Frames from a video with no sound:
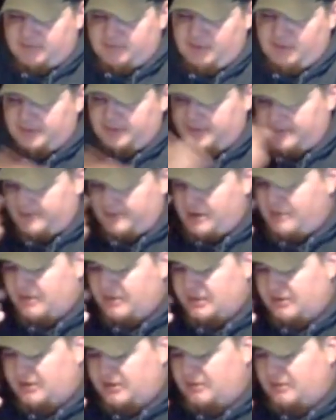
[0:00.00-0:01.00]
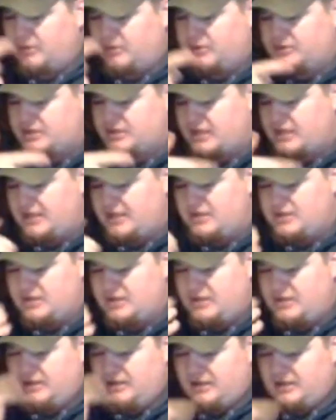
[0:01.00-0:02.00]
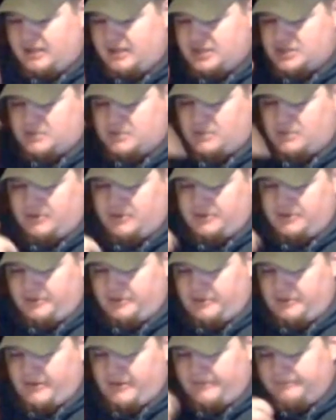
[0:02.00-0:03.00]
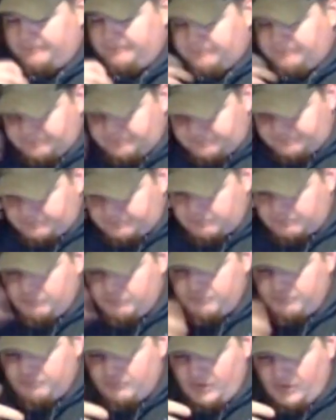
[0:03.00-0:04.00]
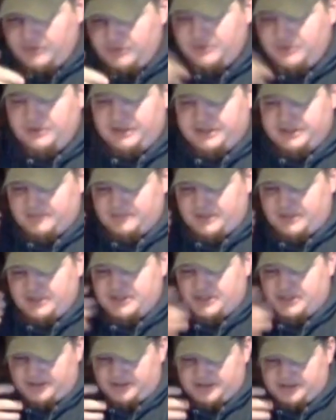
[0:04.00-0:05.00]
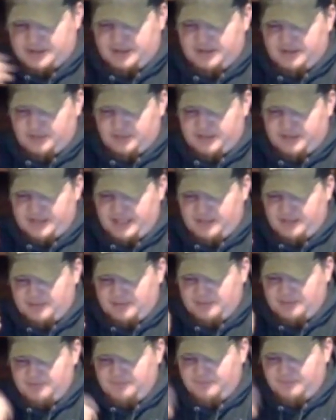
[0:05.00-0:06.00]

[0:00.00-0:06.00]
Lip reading: floating it around my tongue both sides. I swirling it around. Do get some nice tongue tingle with that one,